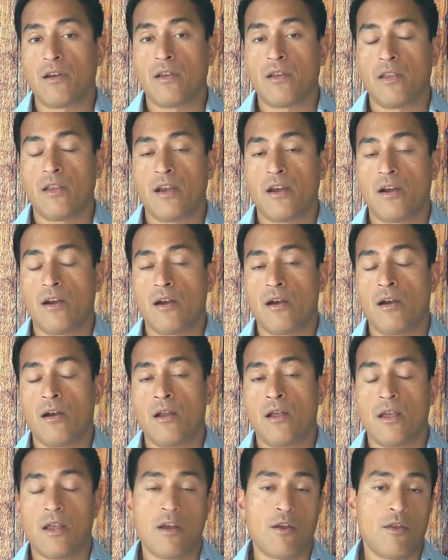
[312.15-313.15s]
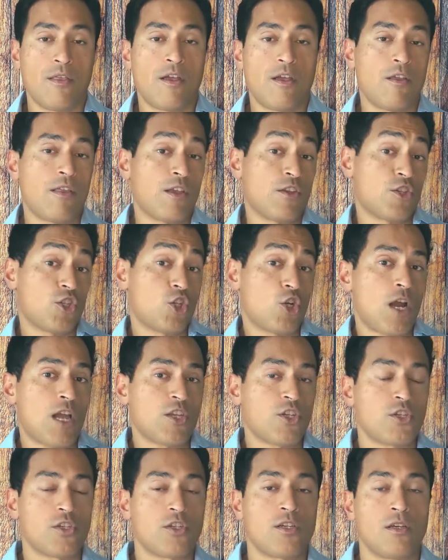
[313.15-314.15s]
and here, here and there, they
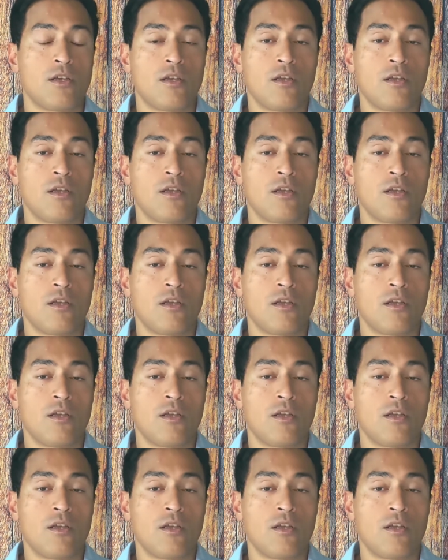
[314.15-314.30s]
stretched.